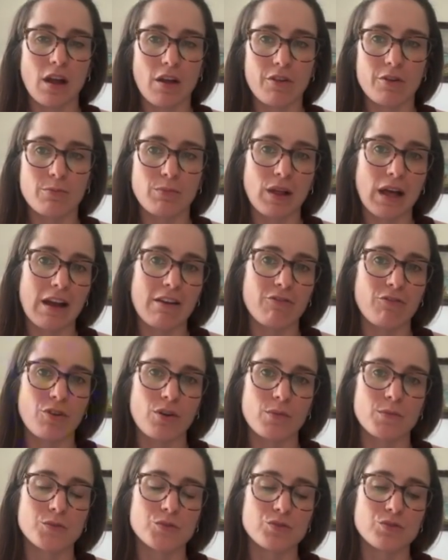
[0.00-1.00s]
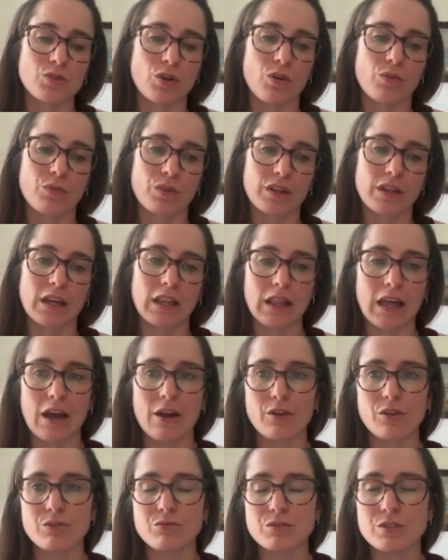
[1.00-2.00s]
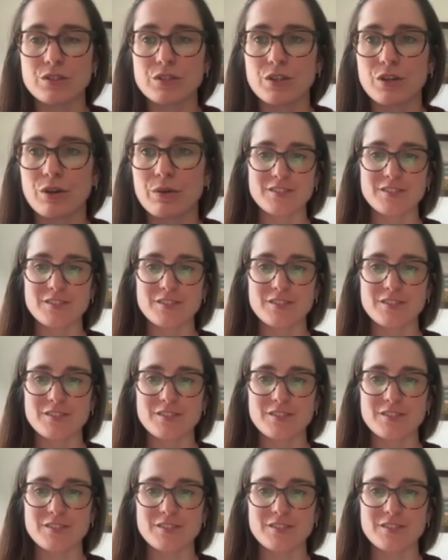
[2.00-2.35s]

other platforms don't really allow you to do.